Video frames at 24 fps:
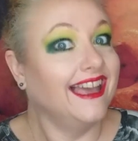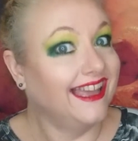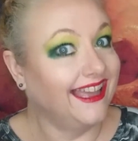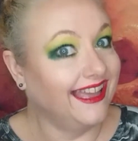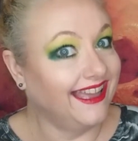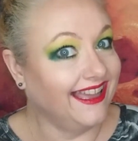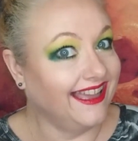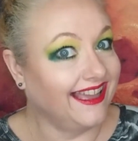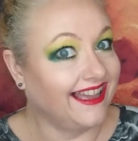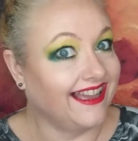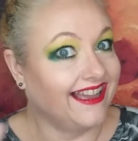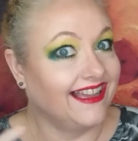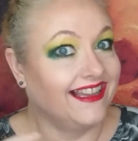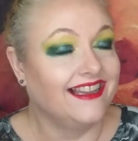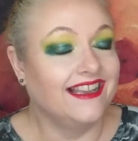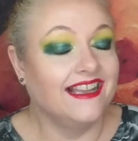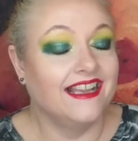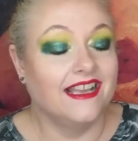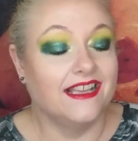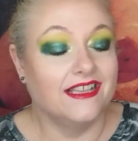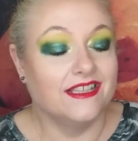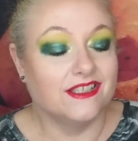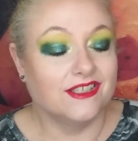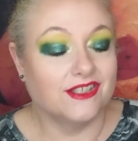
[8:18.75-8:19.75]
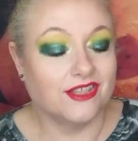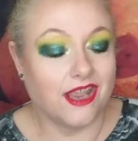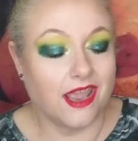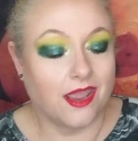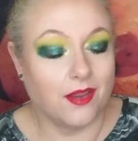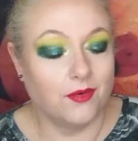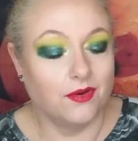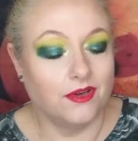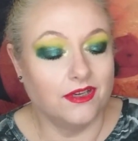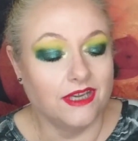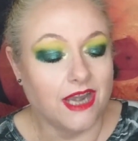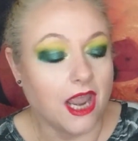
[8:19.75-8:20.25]
Ha!
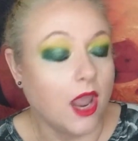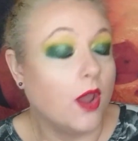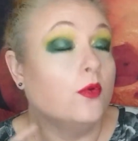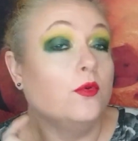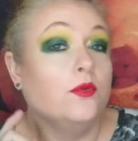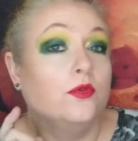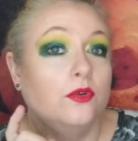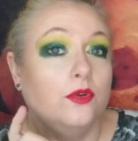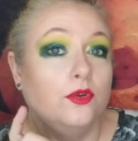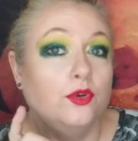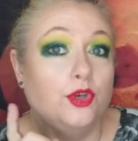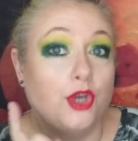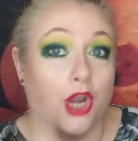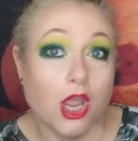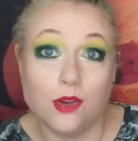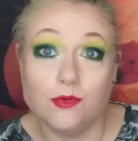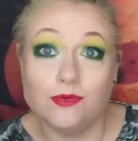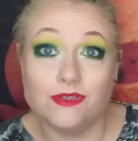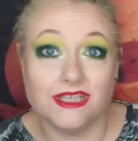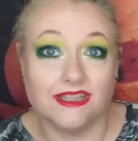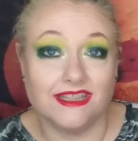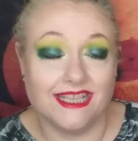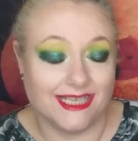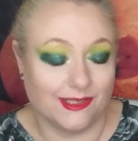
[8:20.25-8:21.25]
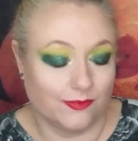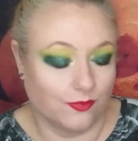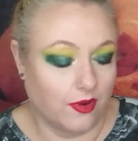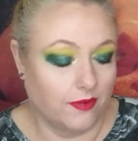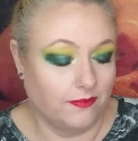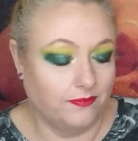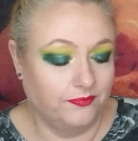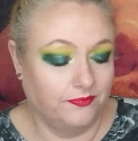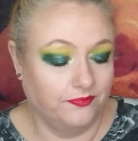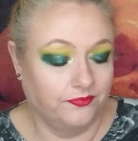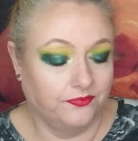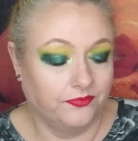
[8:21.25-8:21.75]
So no to this
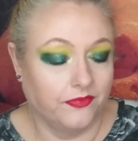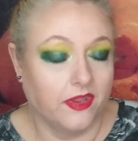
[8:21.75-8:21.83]
one,